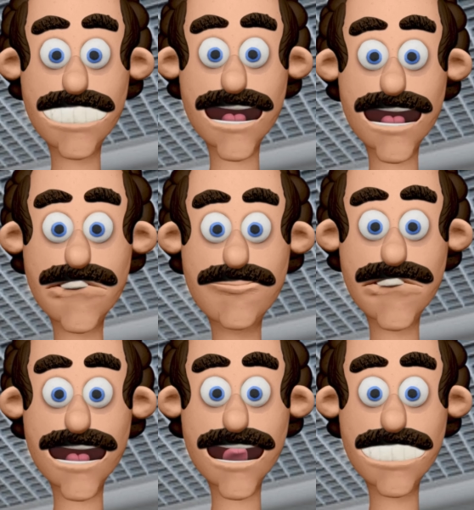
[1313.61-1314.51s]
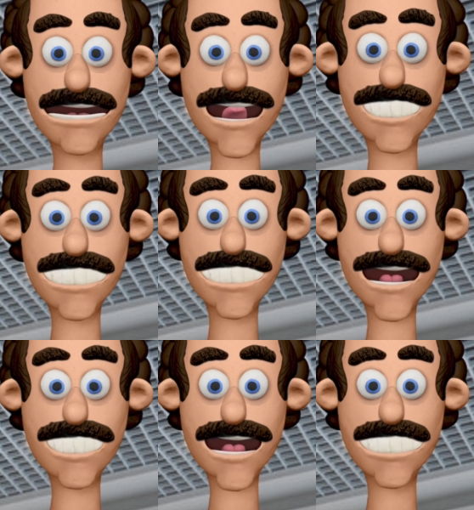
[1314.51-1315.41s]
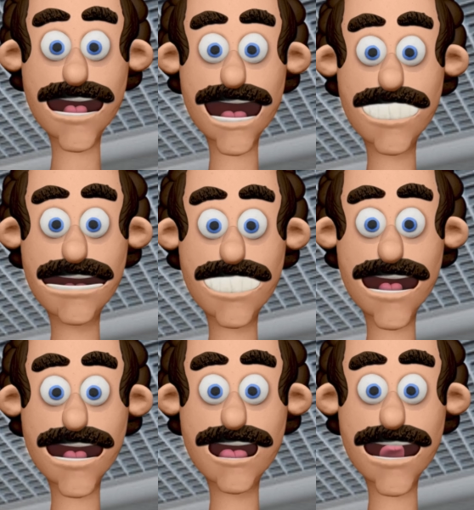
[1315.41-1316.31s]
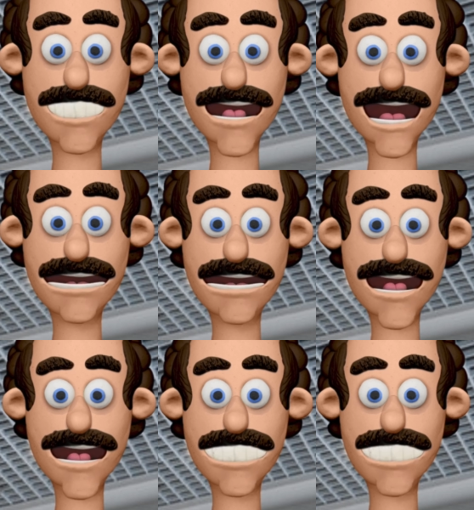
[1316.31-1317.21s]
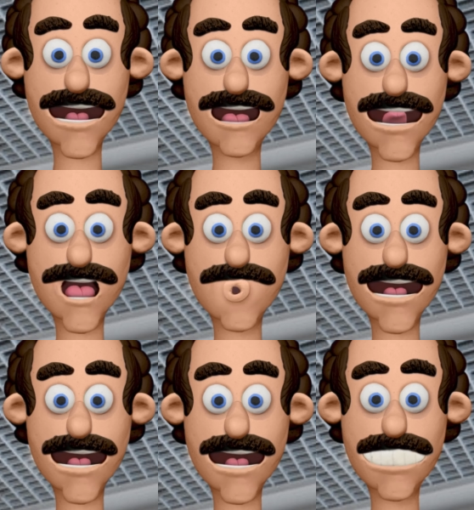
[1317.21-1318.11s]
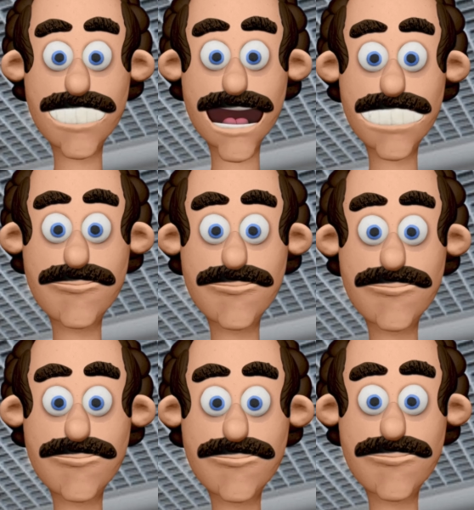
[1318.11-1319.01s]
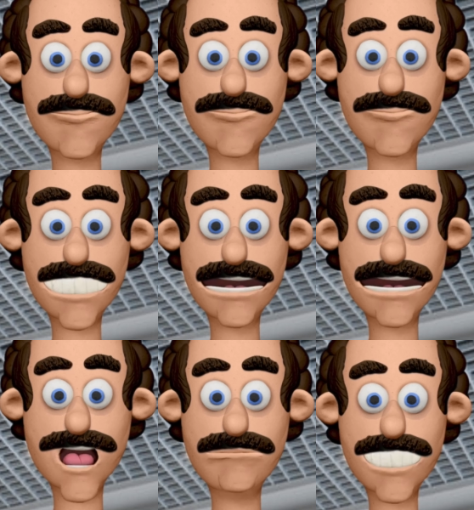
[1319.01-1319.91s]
Baffle false ceilings can facilitate natural ventilation and airflow within a space. The open